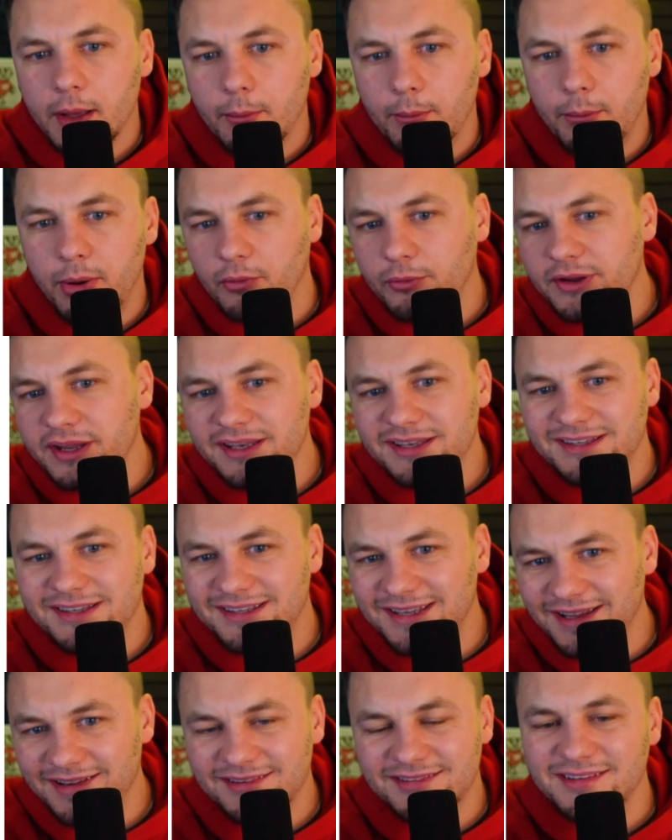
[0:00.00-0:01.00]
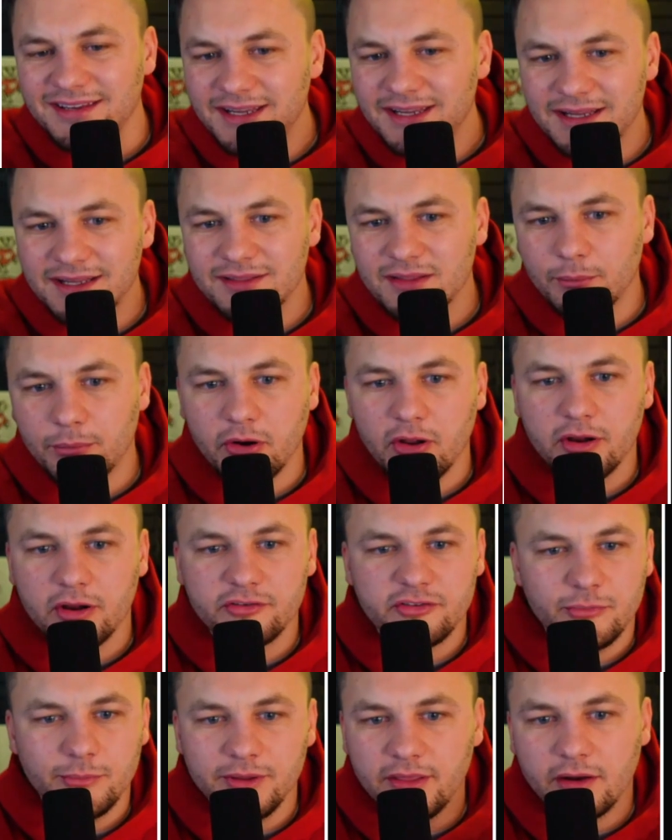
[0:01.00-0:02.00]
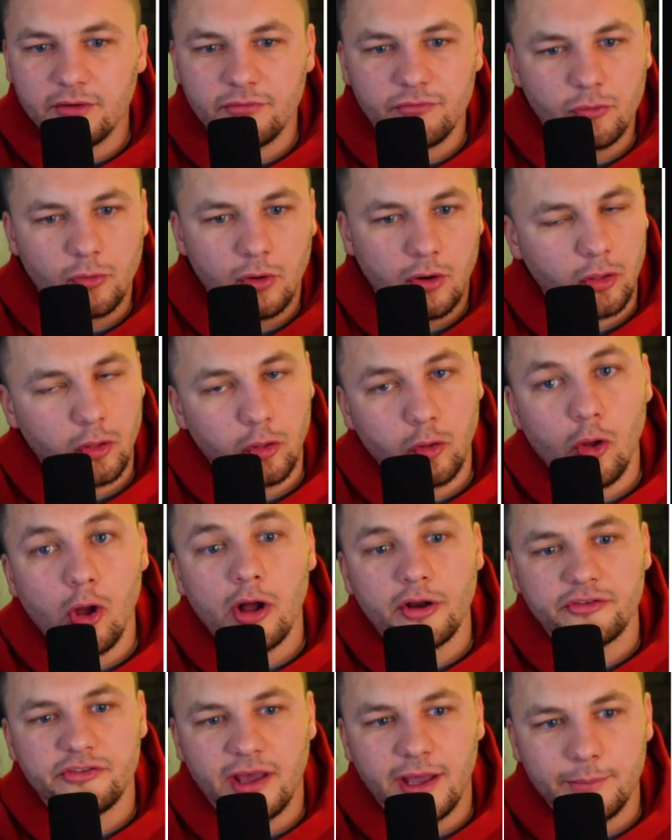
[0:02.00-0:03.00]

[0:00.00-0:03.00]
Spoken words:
But we did see the production be there for a long time,